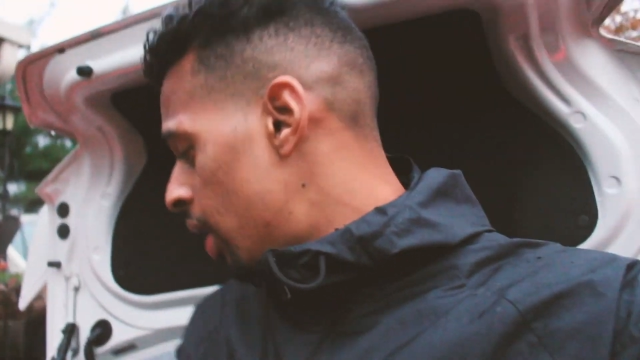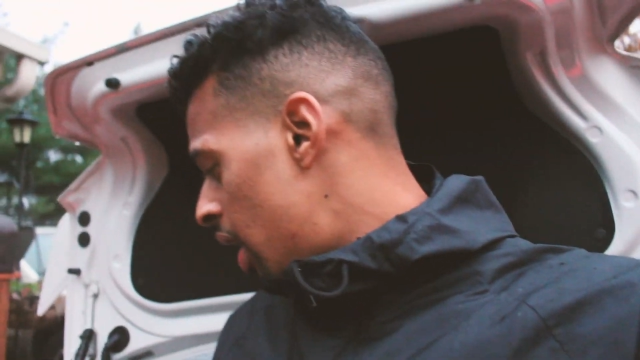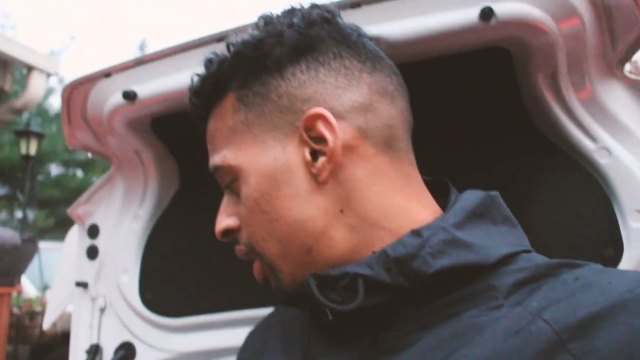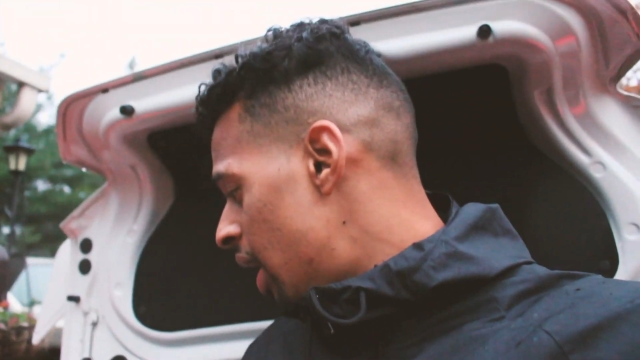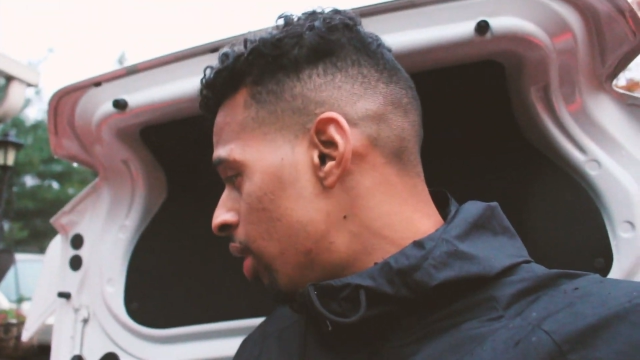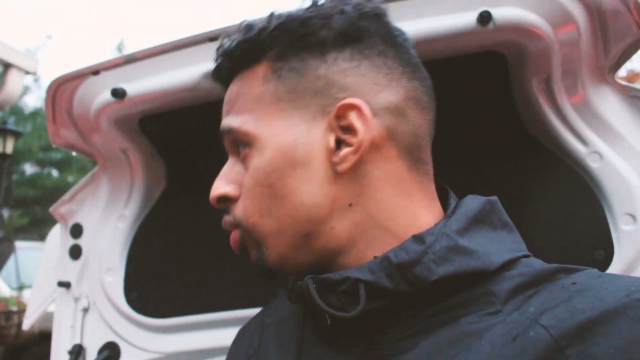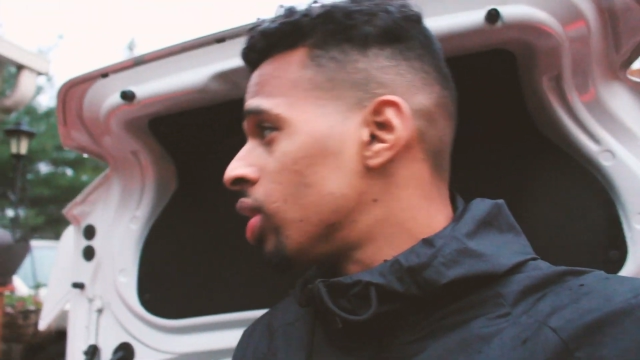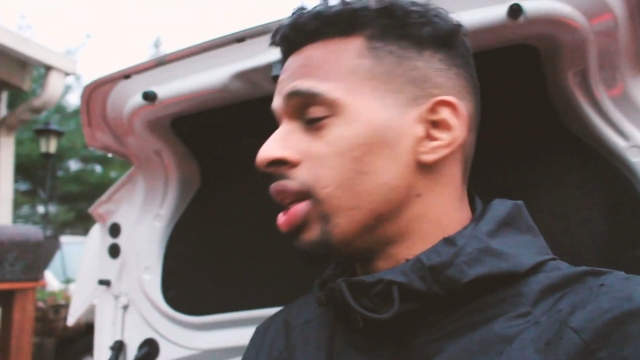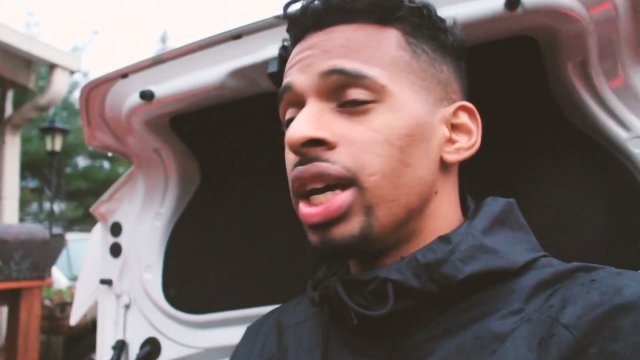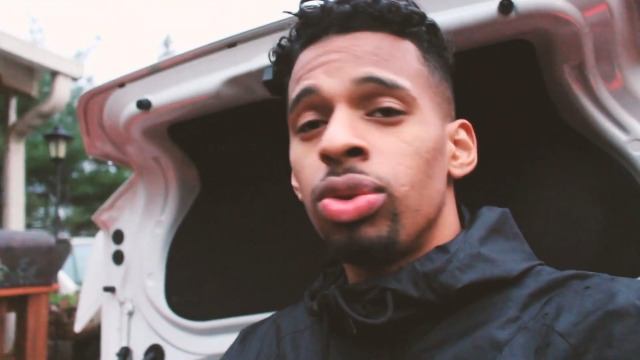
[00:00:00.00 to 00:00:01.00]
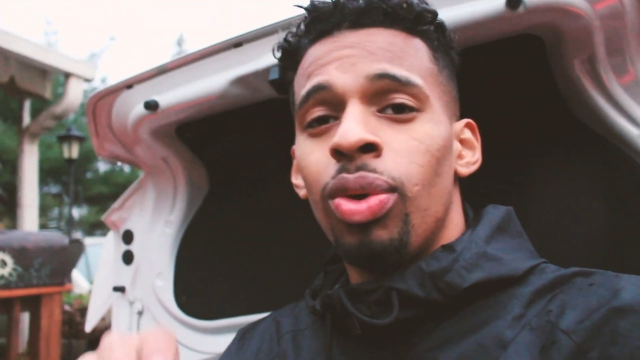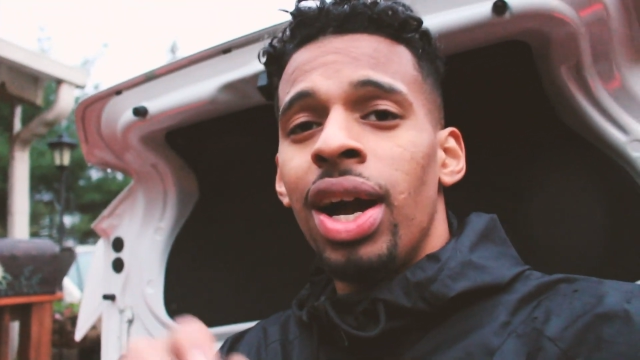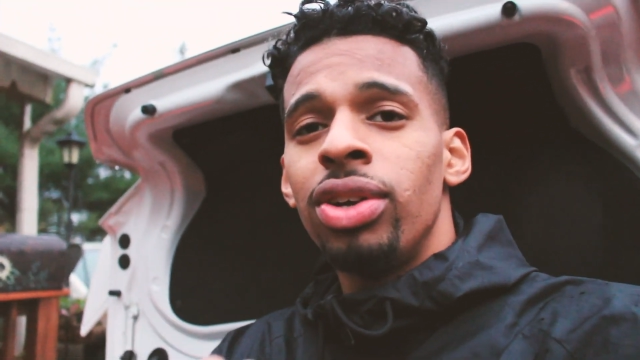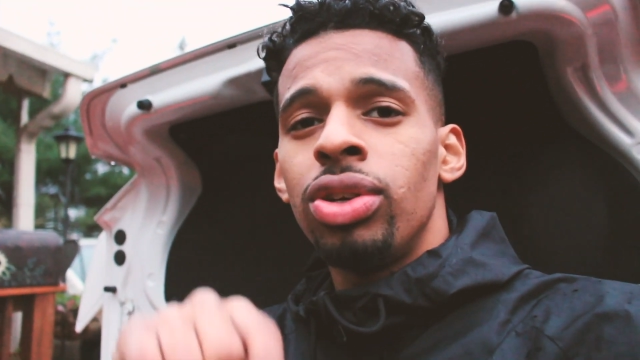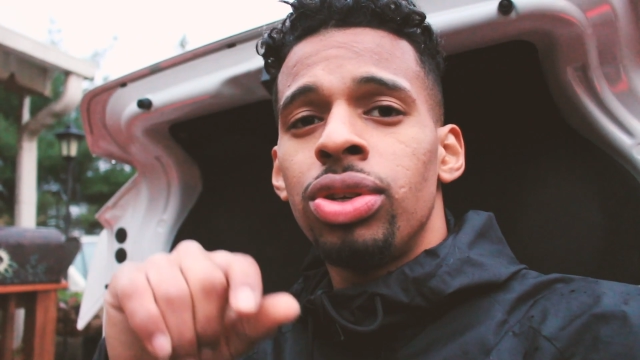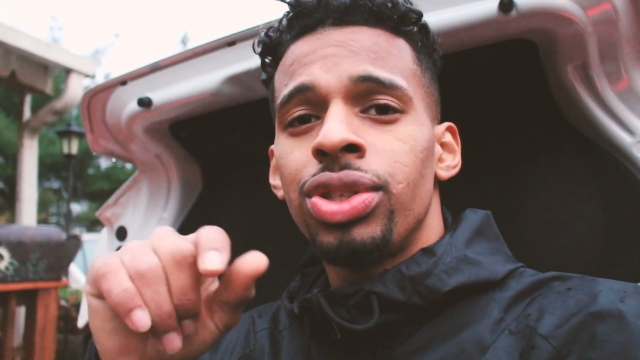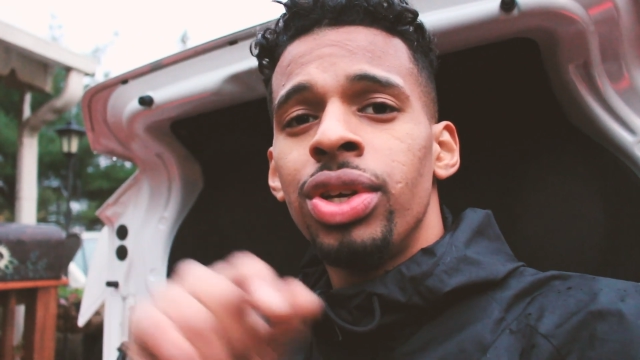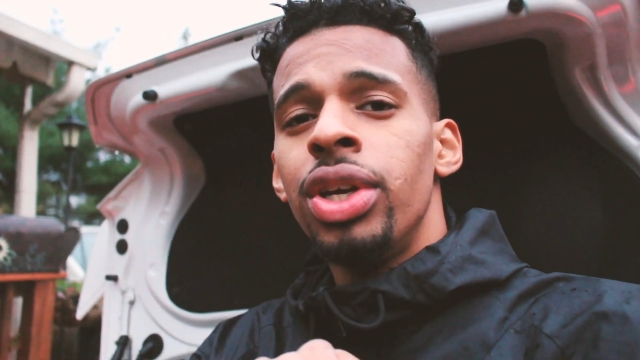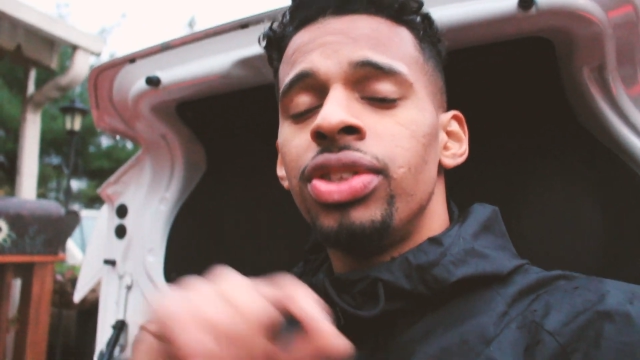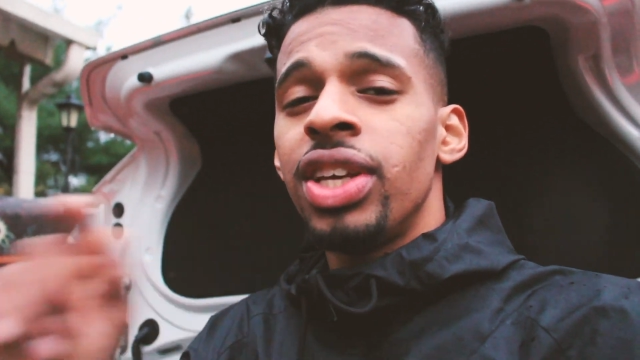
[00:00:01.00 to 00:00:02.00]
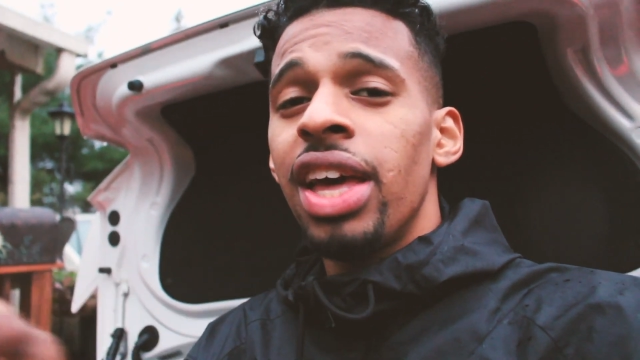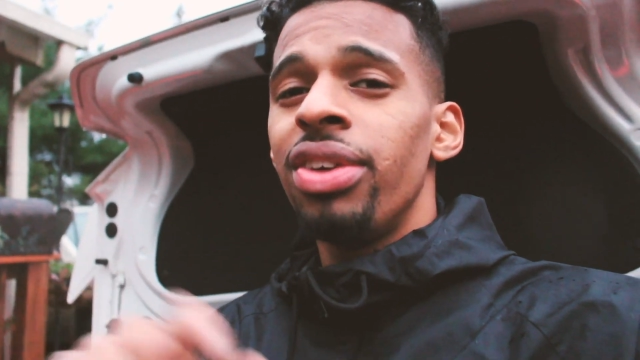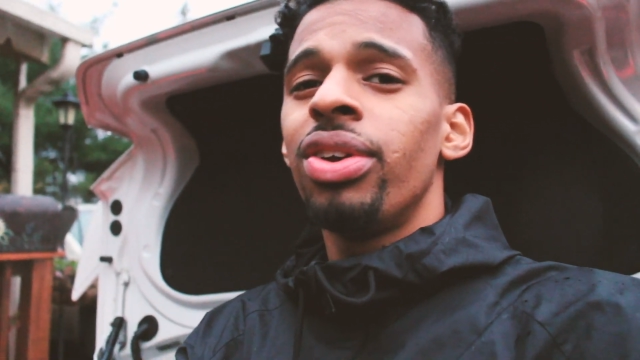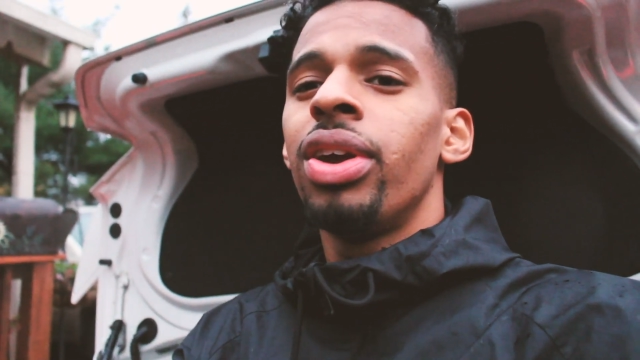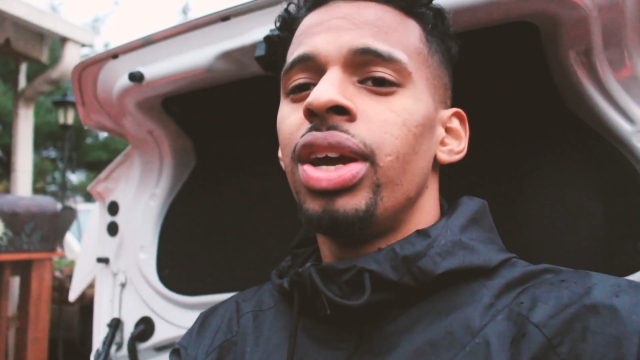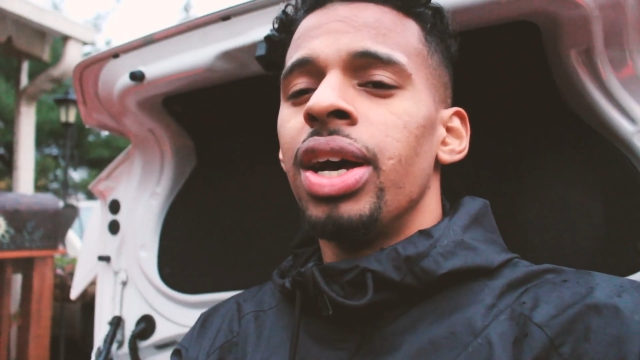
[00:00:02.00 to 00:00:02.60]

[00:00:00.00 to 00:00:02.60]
on how to connect wires together,